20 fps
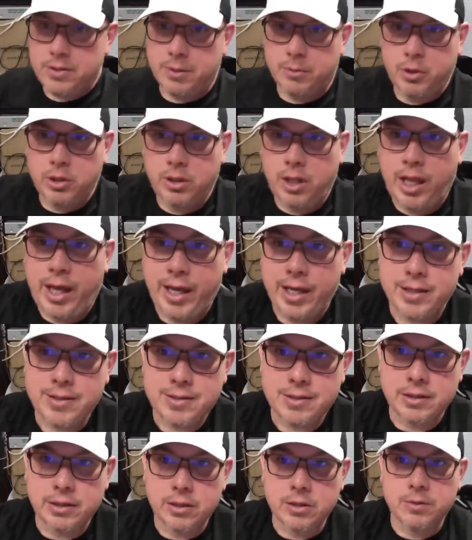some good
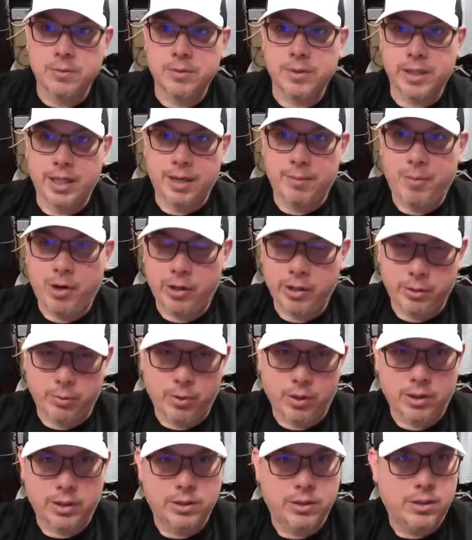lots, you know, and I'm already
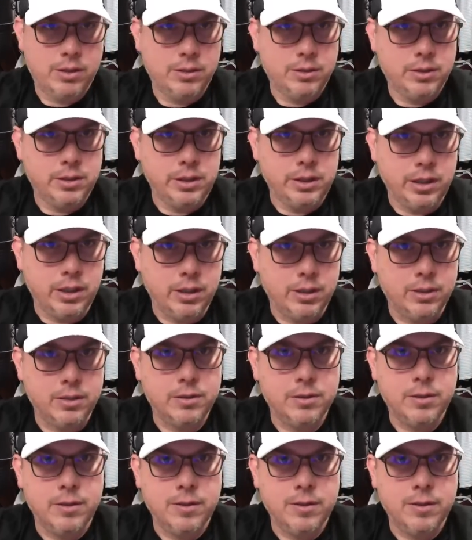working on the,